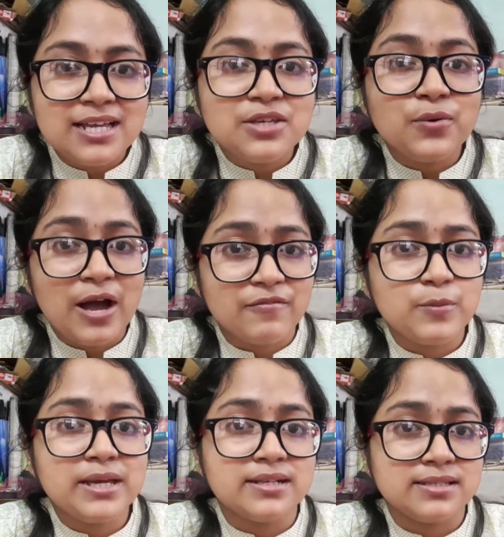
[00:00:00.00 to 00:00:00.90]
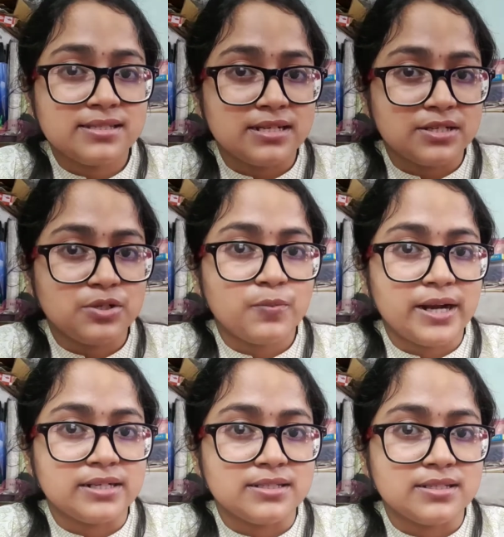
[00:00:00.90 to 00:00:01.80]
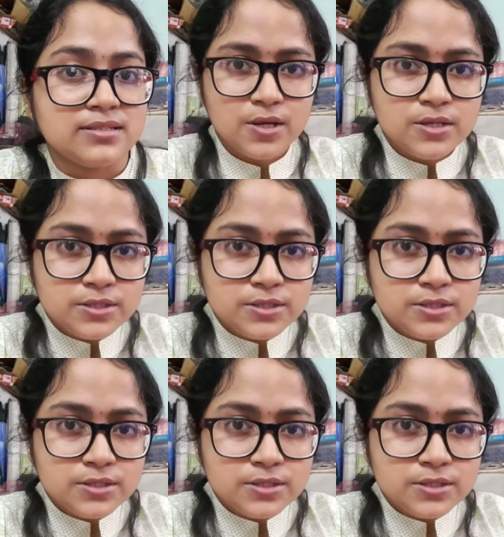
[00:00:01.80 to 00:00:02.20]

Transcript: you have to be consistent in your practices.